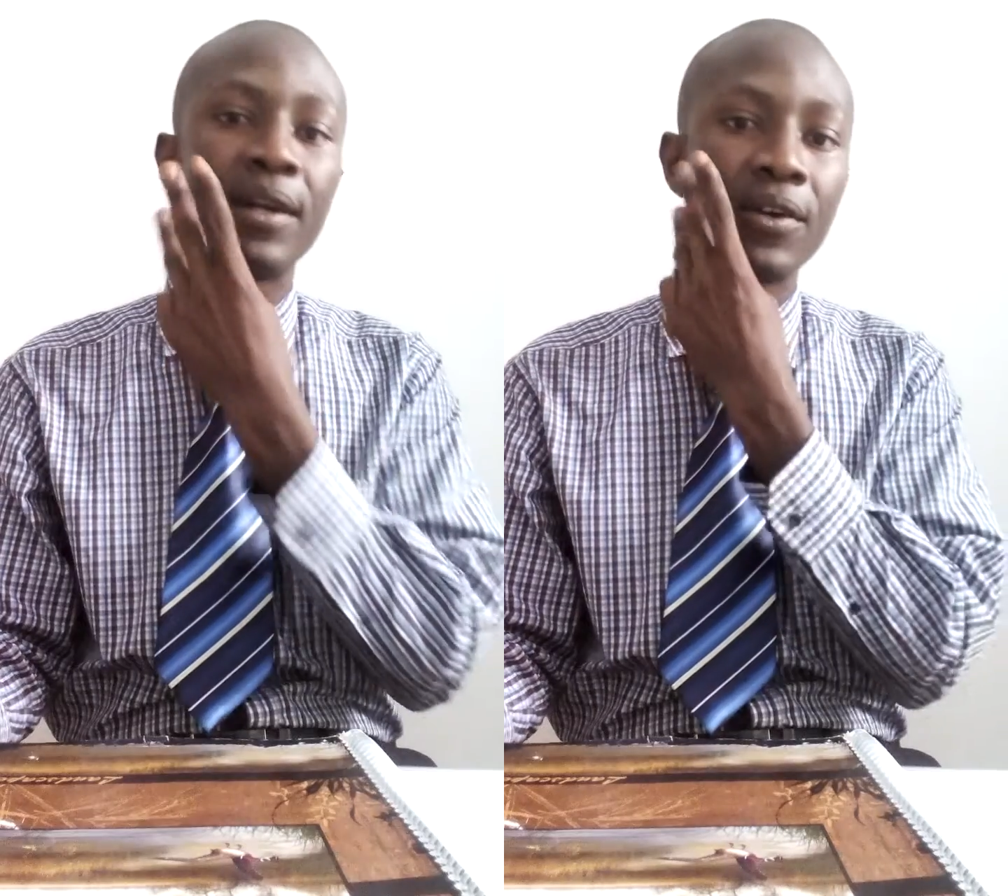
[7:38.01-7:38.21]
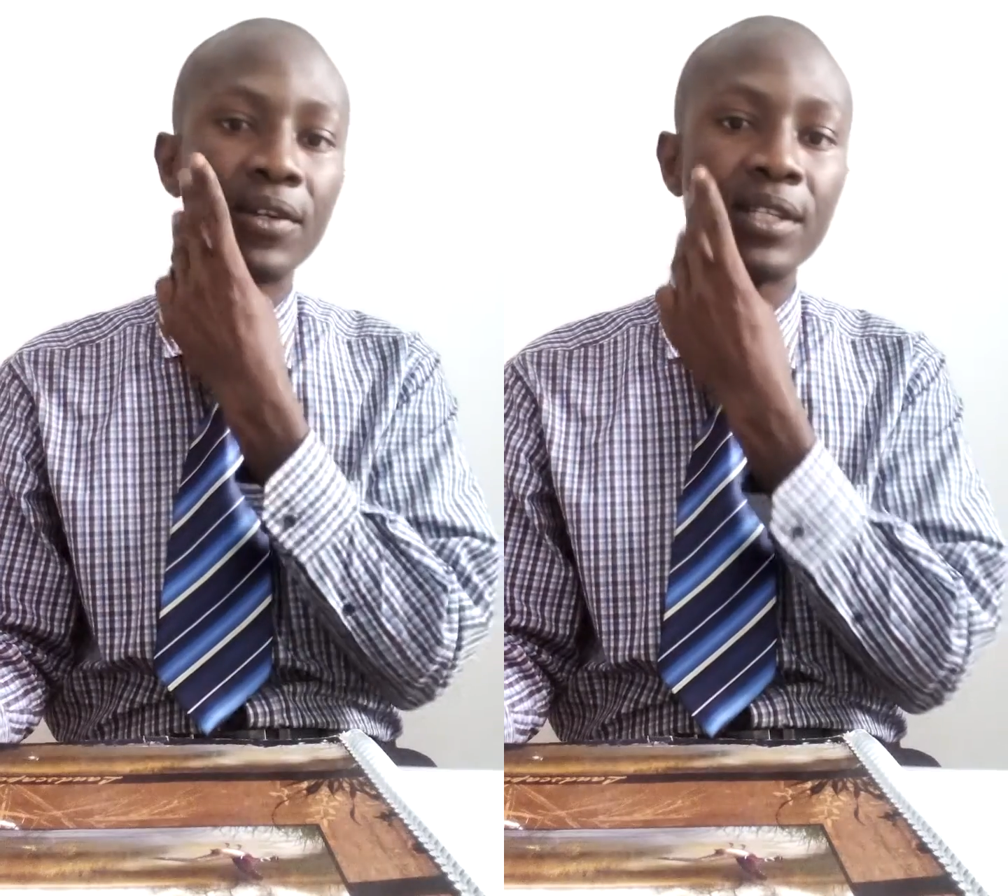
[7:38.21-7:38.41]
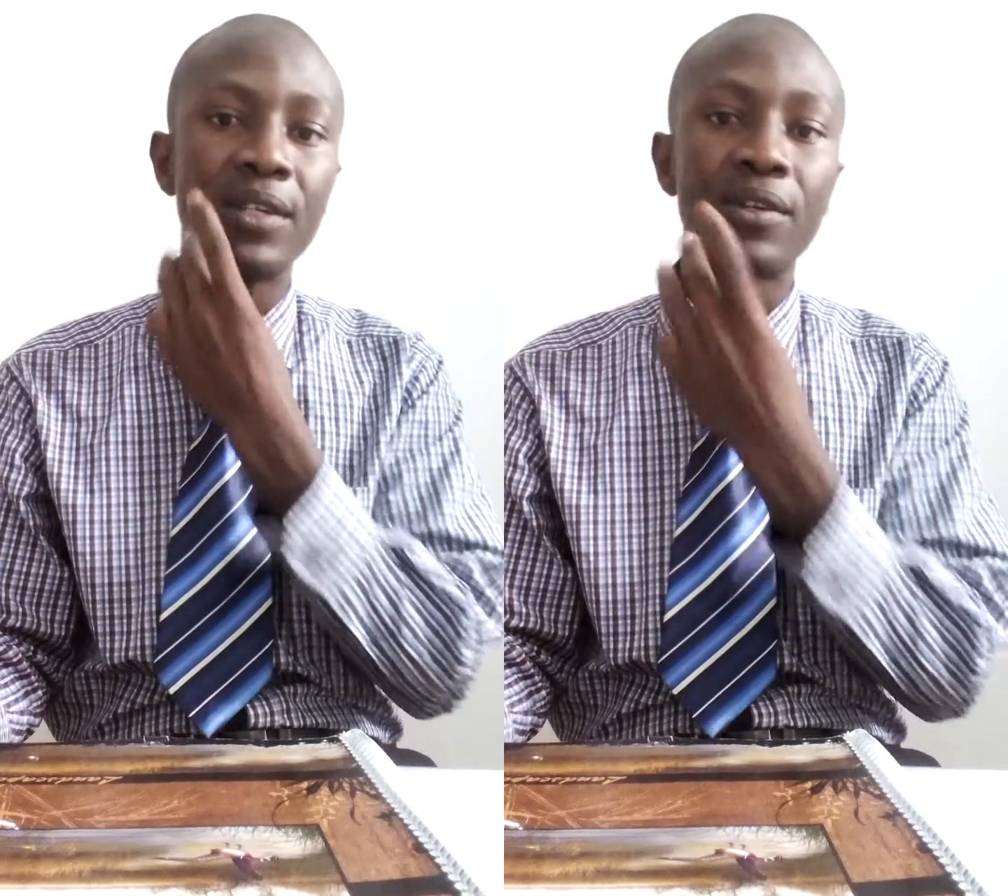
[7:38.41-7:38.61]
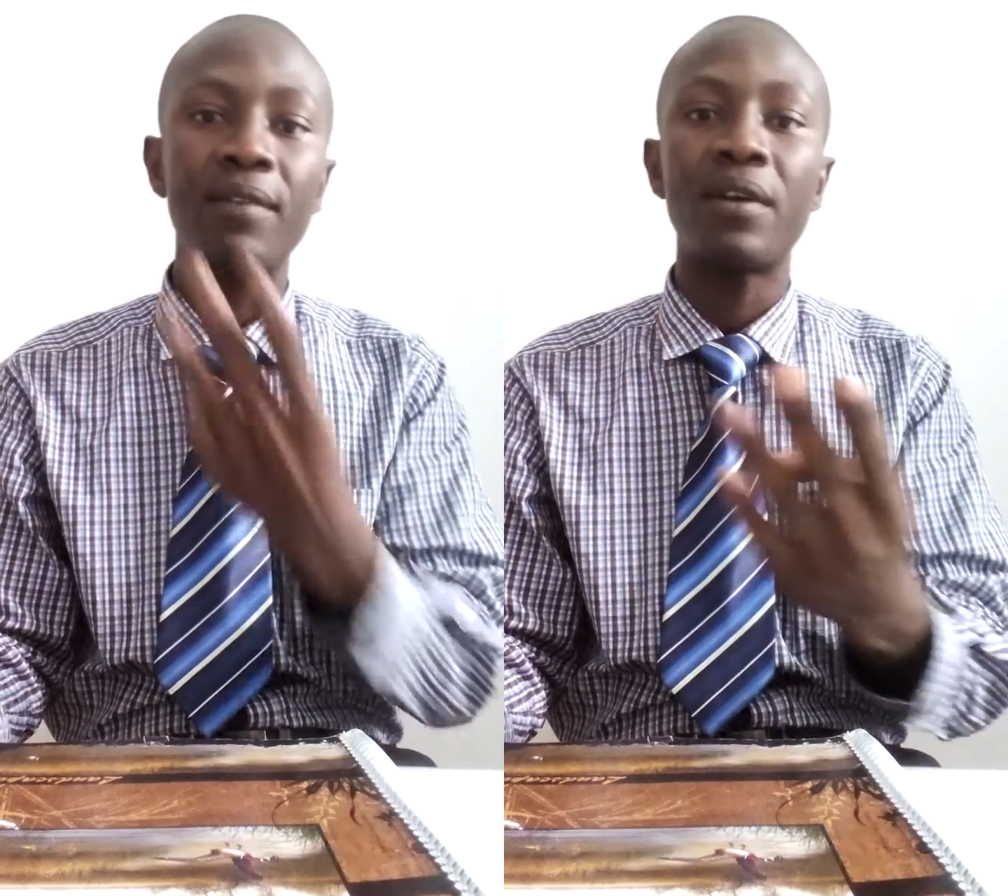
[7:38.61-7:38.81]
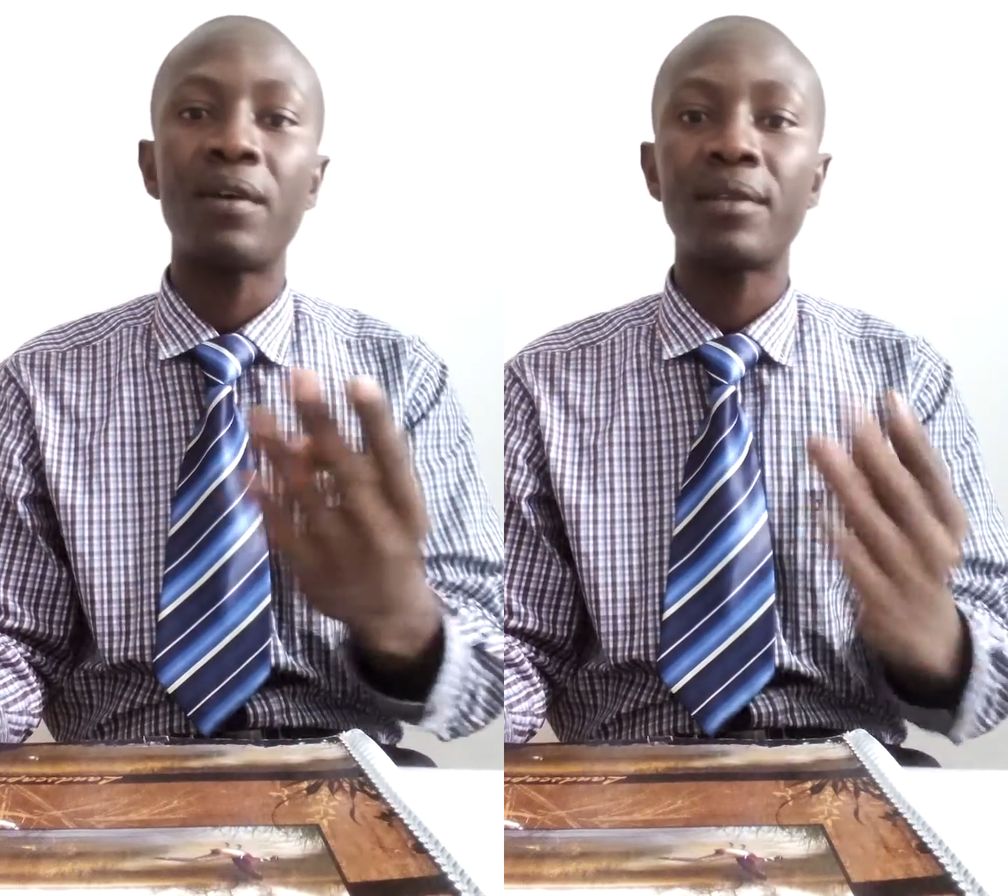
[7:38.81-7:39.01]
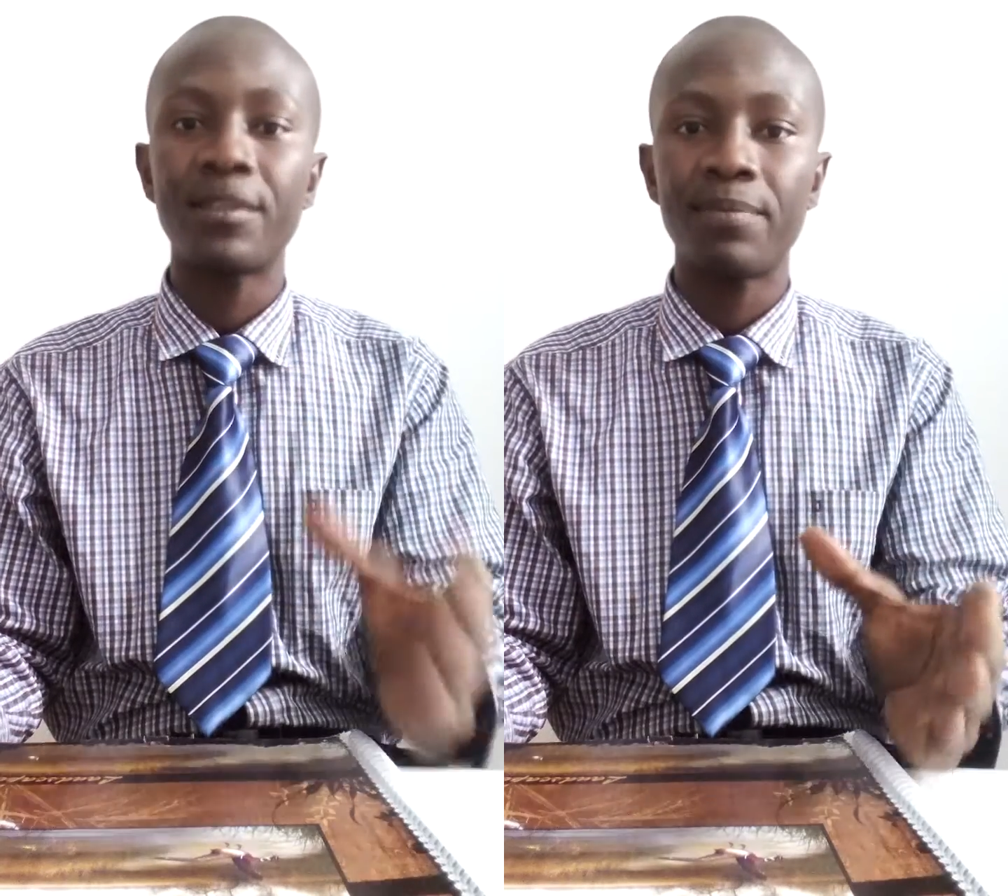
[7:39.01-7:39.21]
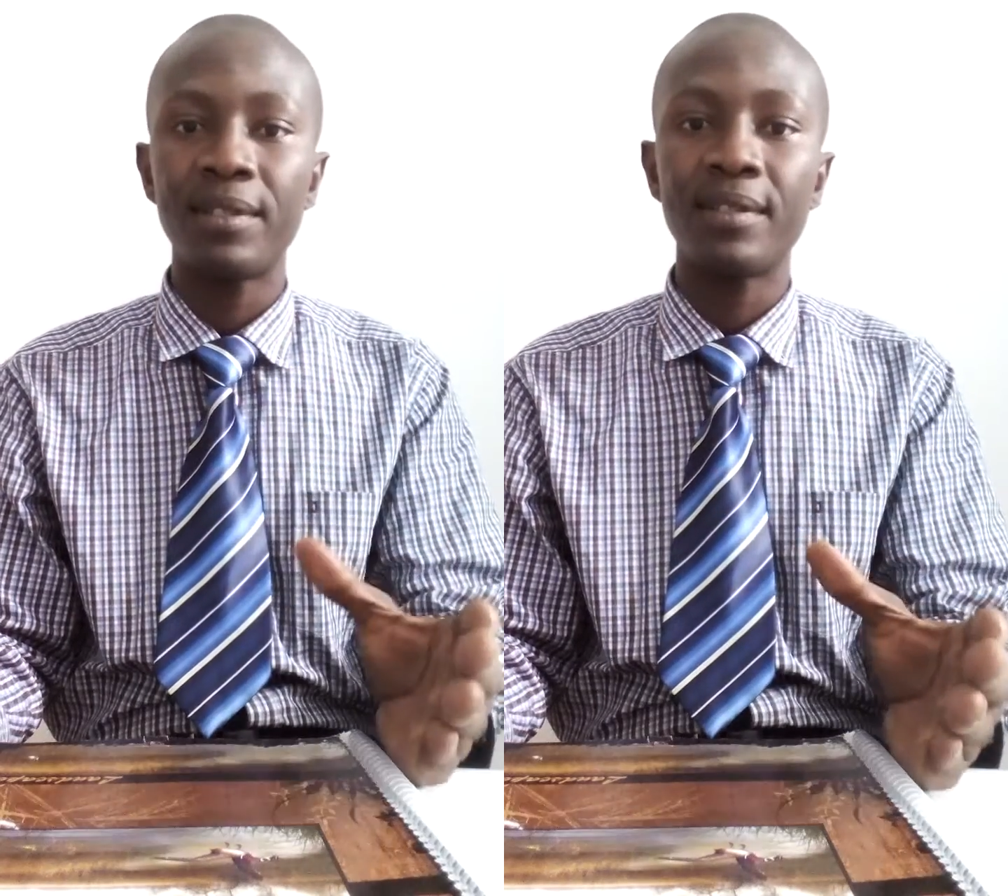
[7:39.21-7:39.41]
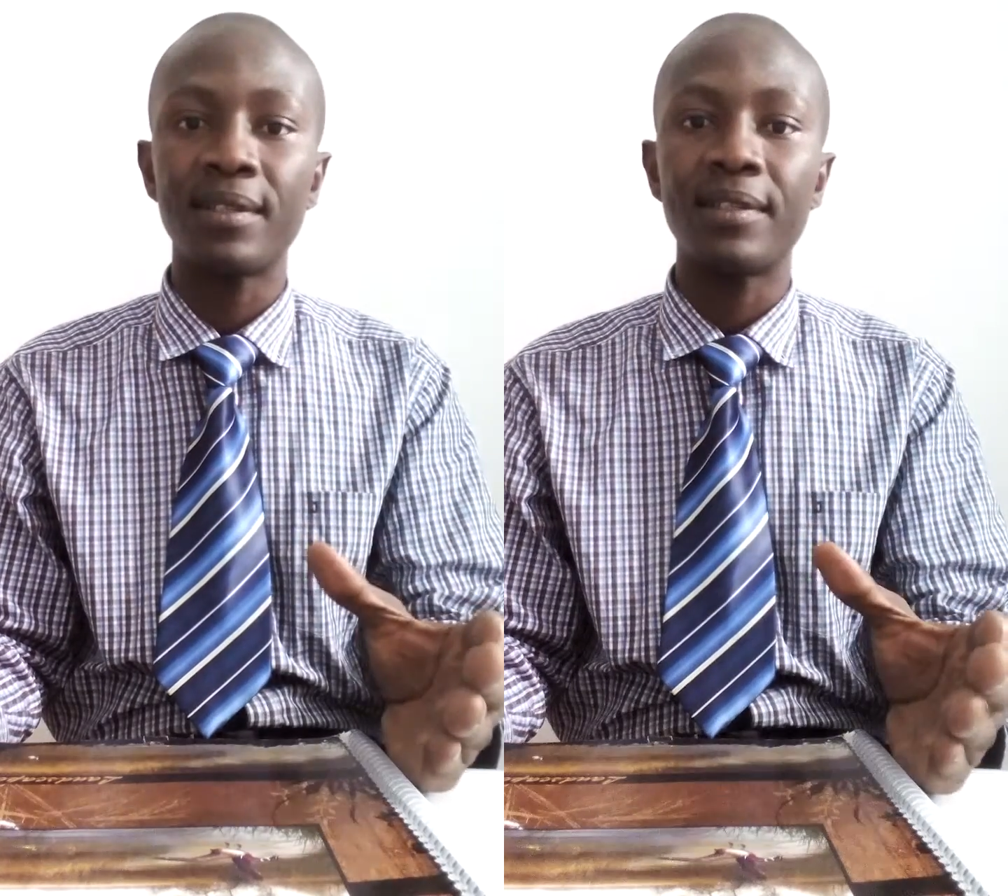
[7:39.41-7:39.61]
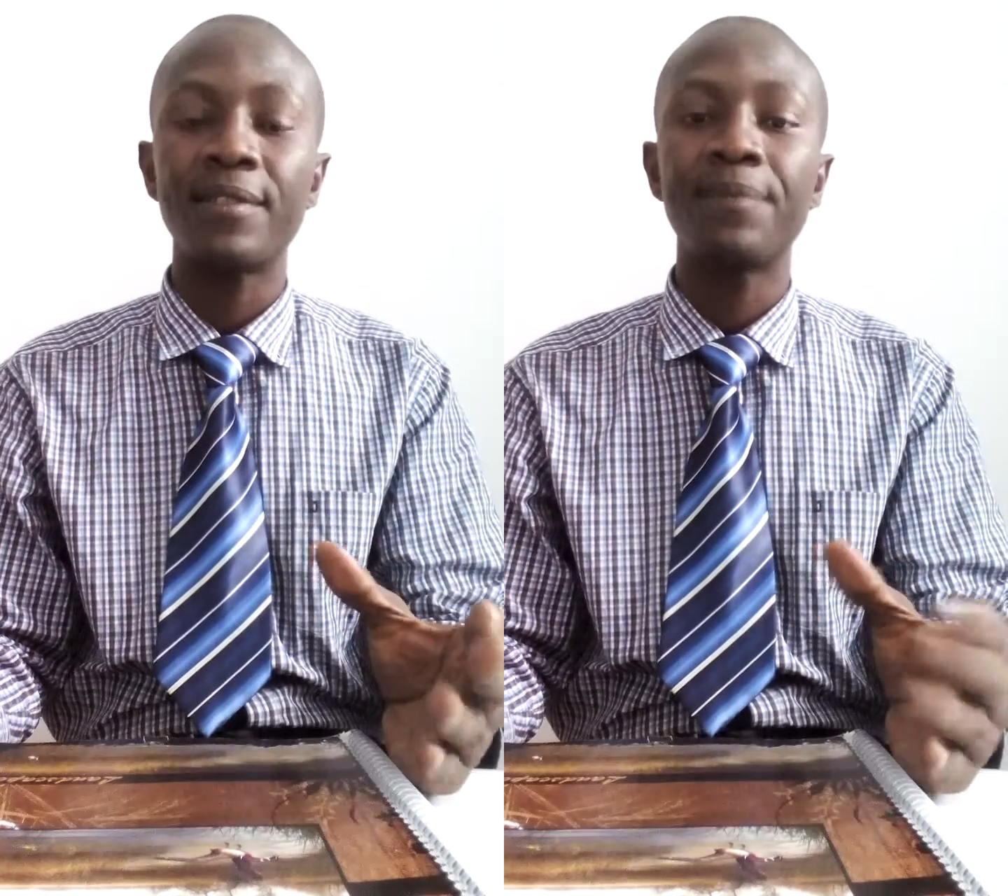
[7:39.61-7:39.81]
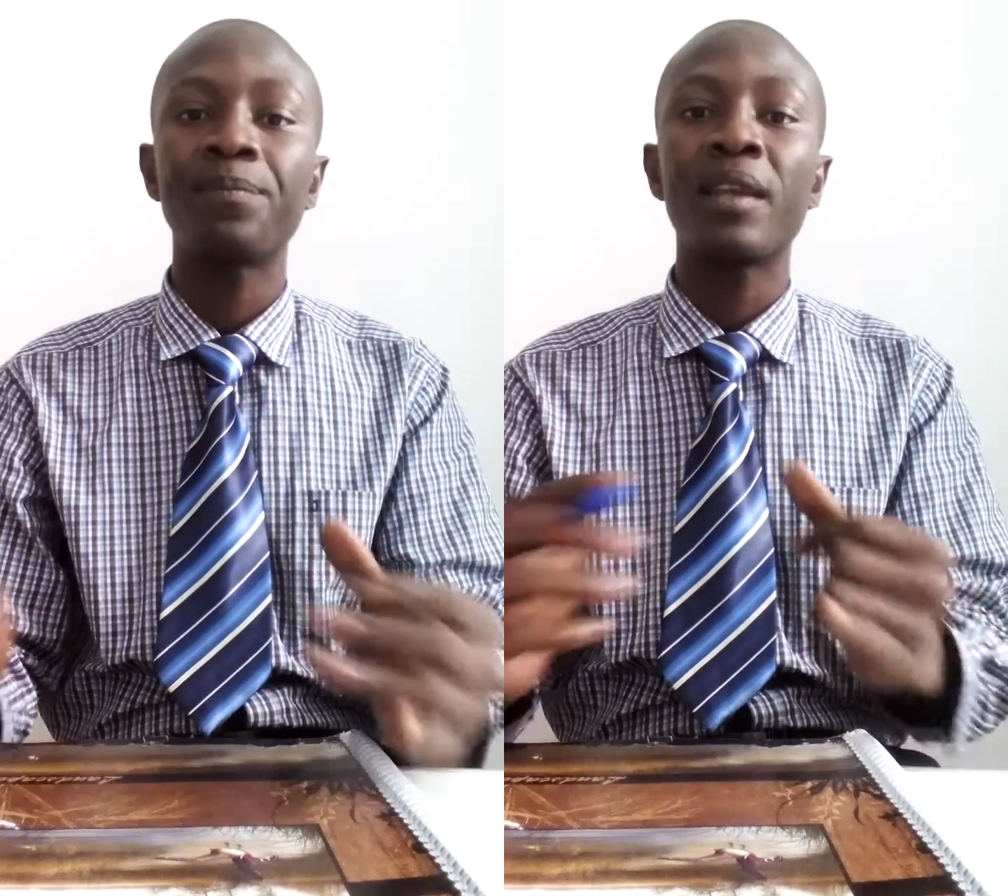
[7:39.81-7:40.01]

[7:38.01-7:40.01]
origin of our species.